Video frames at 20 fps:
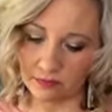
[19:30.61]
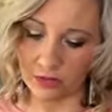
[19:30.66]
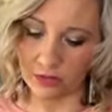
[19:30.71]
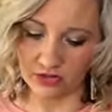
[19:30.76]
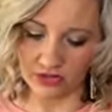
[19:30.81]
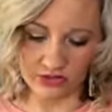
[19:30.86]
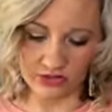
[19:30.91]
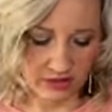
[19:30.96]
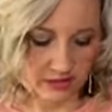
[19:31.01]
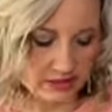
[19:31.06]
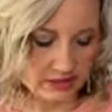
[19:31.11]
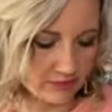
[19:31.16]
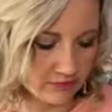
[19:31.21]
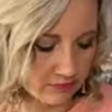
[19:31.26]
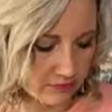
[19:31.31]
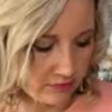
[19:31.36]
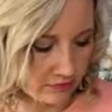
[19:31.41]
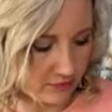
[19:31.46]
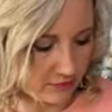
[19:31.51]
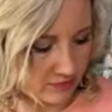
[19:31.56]
Personally,
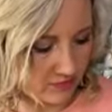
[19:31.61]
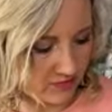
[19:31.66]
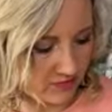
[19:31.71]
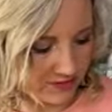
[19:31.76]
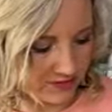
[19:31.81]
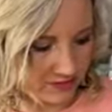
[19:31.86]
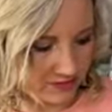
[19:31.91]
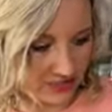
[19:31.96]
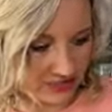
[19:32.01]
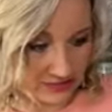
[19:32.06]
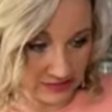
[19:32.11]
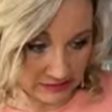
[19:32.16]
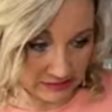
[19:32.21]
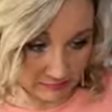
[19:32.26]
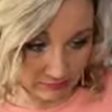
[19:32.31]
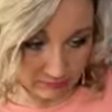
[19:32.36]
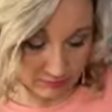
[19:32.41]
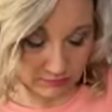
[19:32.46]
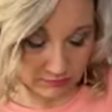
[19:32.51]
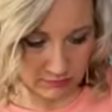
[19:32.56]
if I
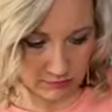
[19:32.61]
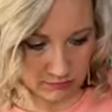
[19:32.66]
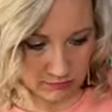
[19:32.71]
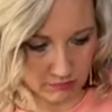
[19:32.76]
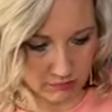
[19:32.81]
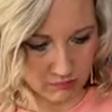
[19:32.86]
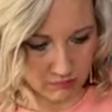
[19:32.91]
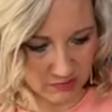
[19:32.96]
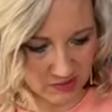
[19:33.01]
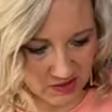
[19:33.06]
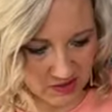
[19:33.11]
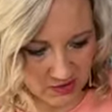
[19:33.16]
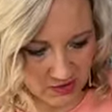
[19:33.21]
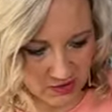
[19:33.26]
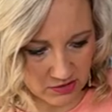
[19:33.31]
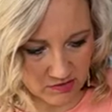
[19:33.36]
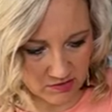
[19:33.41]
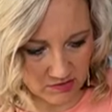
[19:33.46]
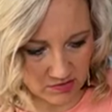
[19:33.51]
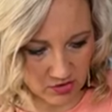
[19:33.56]

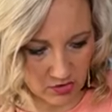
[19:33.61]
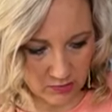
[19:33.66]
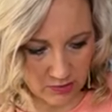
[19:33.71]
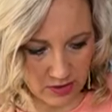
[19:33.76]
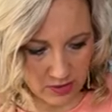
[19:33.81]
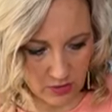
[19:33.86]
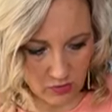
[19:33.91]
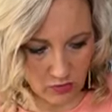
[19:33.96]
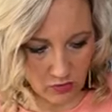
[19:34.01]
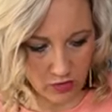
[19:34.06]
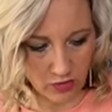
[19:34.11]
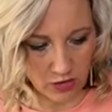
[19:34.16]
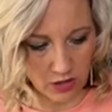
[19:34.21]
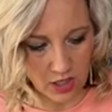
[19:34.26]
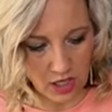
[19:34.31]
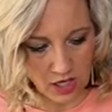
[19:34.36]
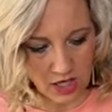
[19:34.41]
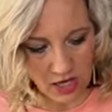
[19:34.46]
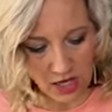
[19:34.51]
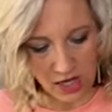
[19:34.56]
can toot my
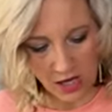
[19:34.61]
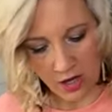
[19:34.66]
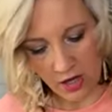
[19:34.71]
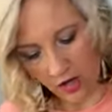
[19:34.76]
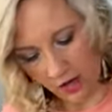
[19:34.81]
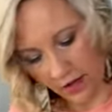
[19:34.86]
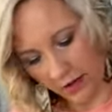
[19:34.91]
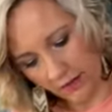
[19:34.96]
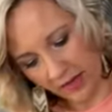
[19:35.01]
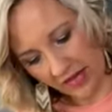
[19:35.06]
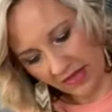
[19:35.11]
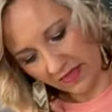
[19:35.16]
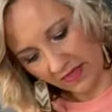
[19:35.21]
horn.